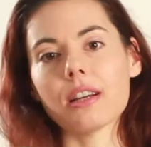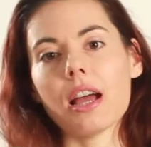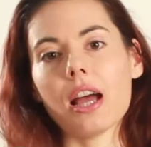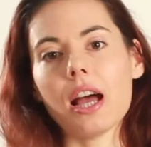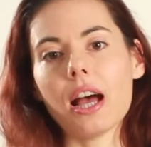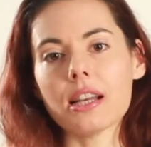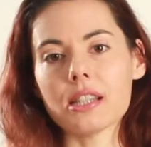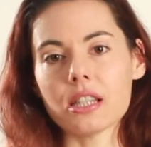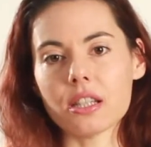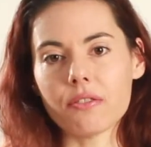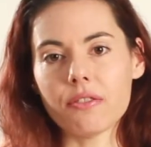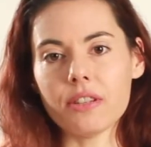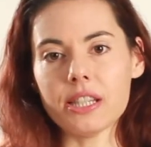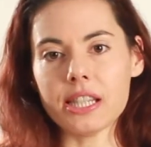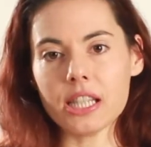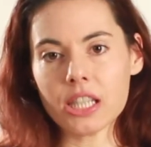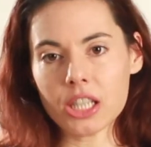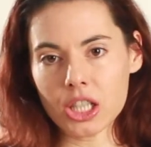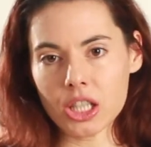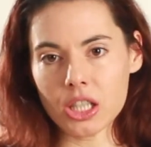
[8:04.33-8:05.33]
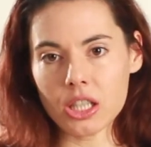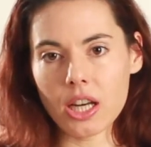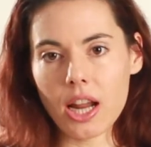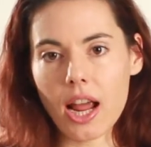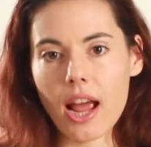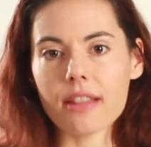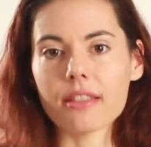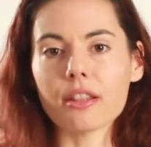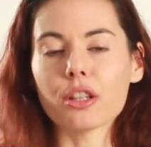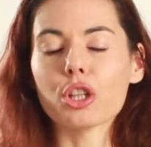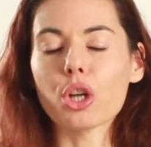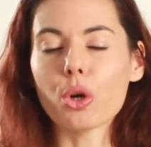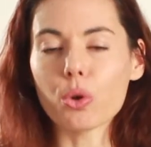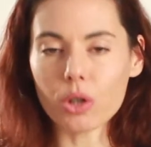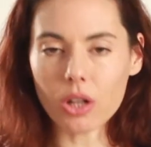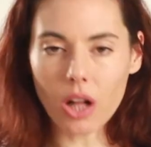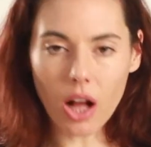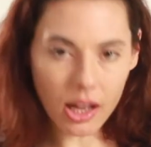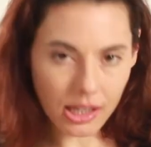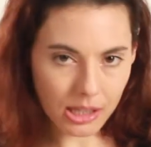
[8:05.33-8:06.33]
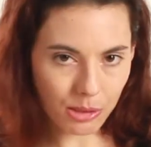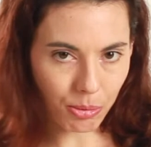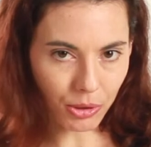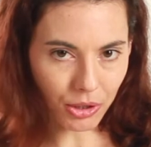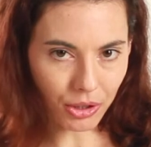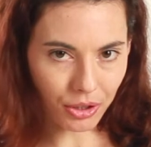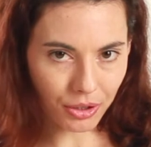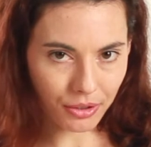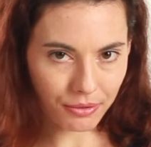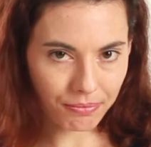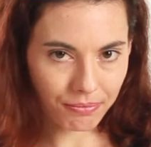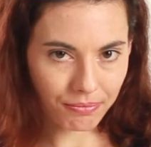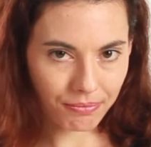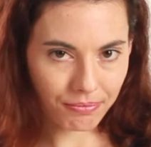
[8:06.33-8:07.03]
as a physician at the local hospital,